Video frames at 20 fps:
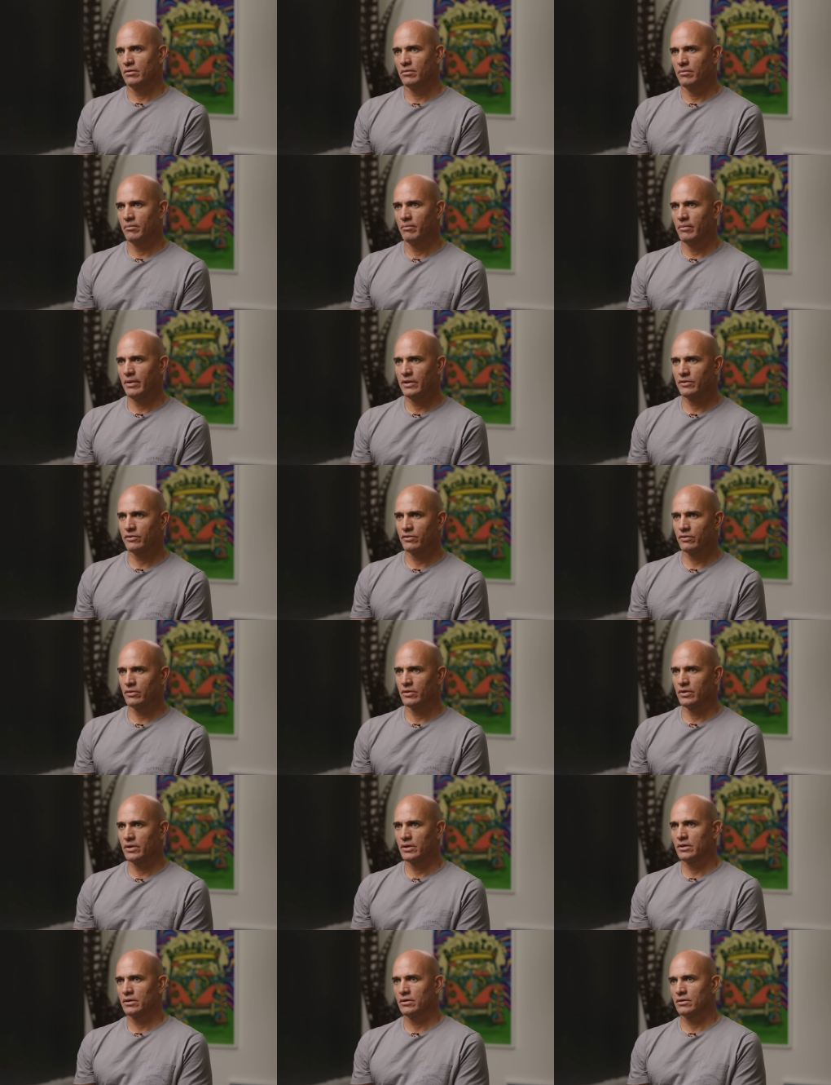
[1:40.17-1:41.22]

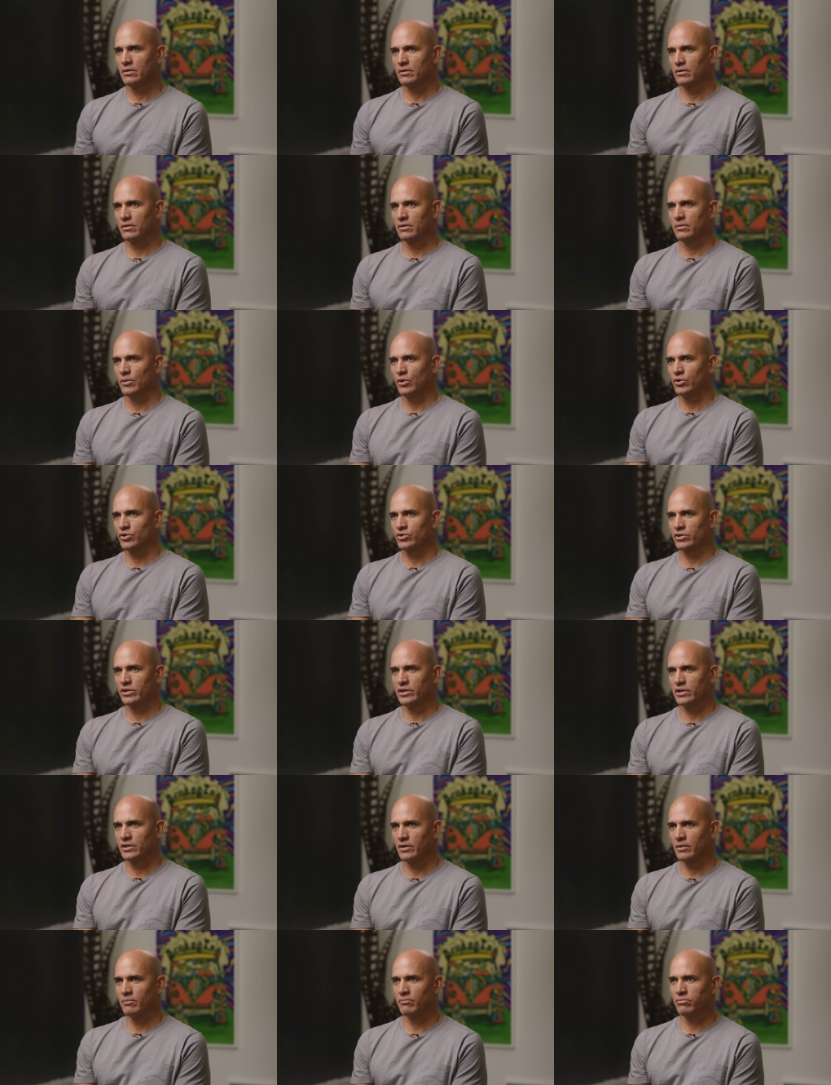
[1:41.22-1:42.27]
mentally or
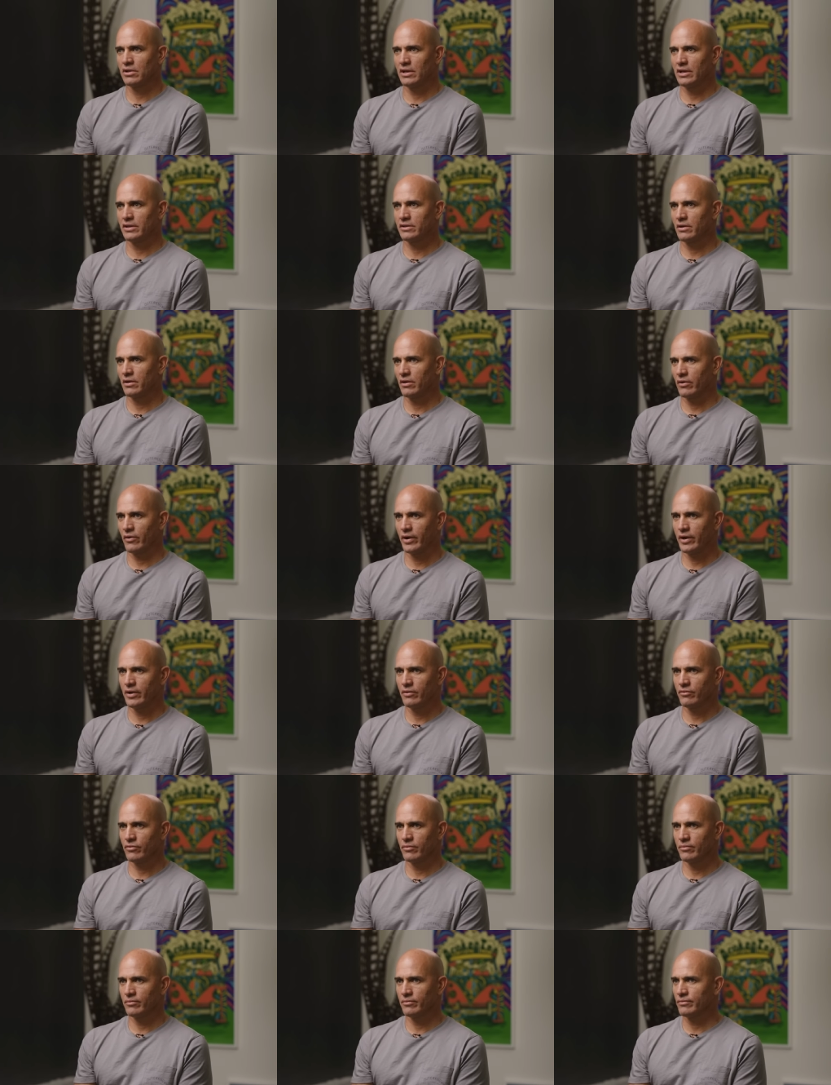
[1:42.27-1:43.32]
emotionally implanted already
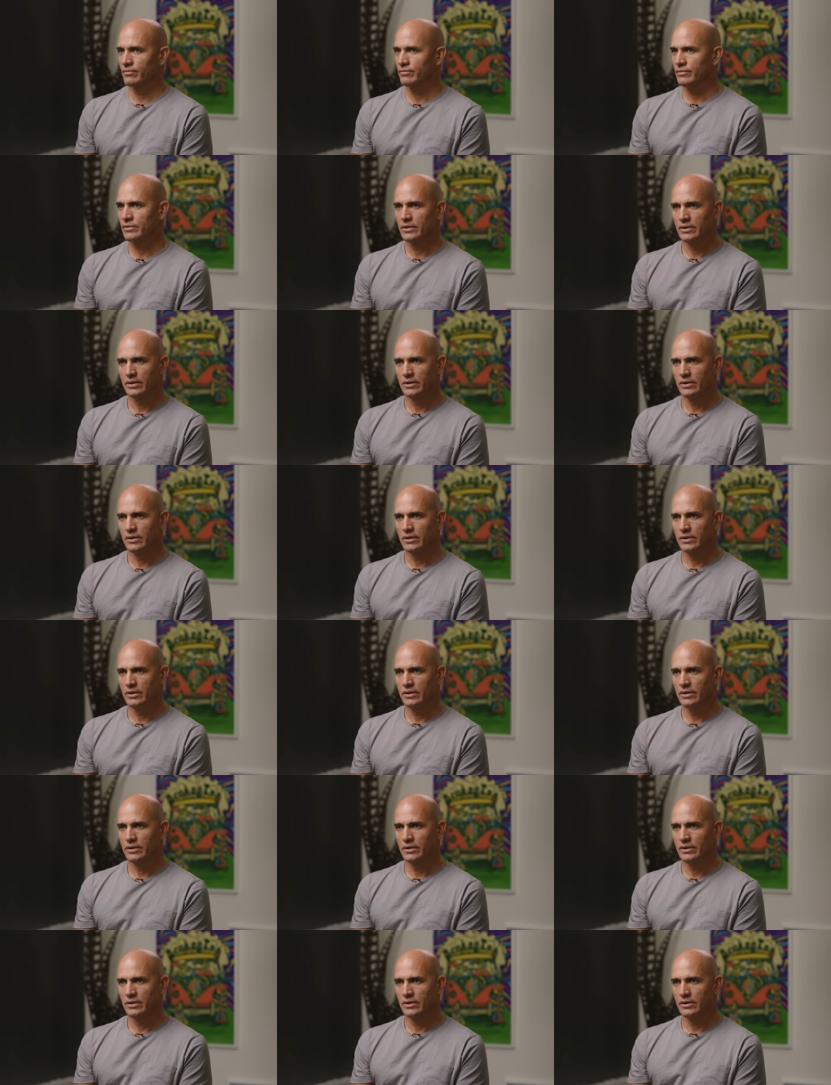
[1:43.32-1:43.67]
from